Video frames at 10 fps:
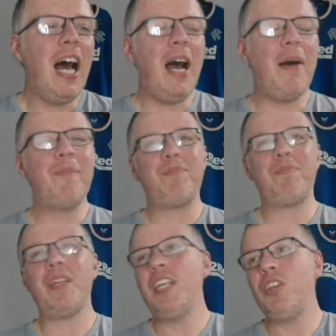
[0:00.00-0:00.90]
And
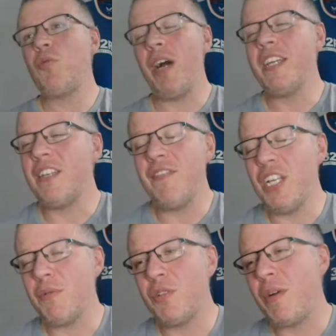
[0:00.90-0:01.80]
he could quite easily
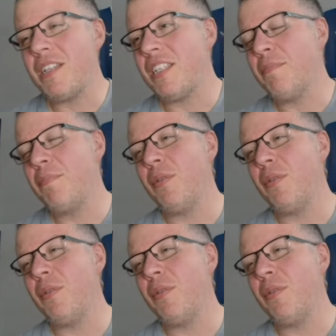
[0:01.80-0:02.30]
finish with 20,